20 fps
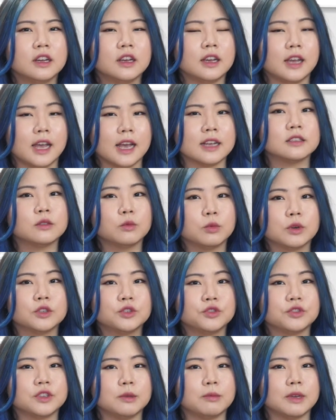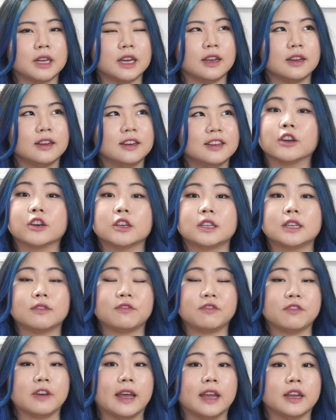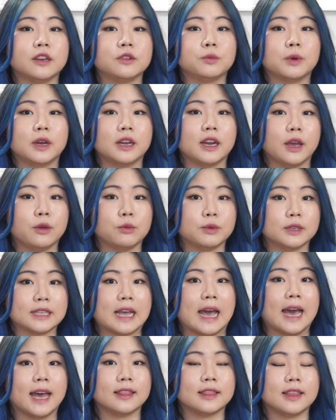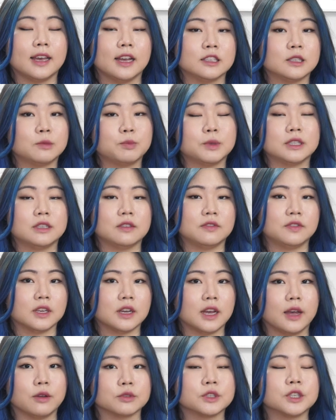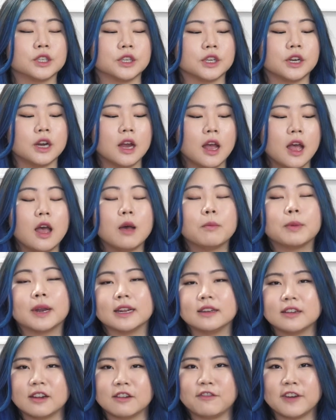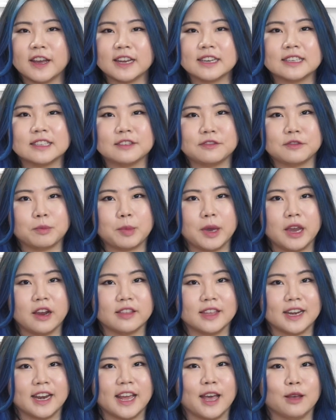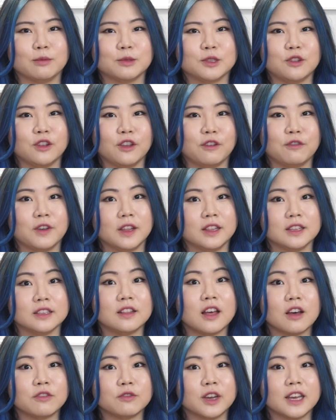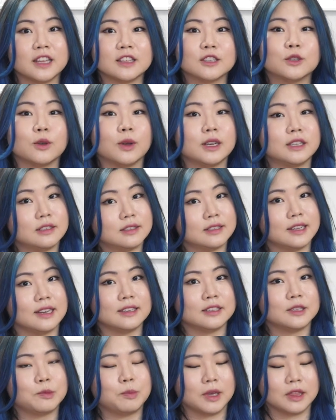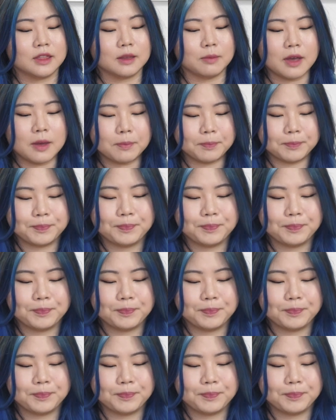It has the word dream in it. I couldn't find when I was at that specific counter, but I did find a different pair that I absolutely fell in love with, so I decided to pick them up.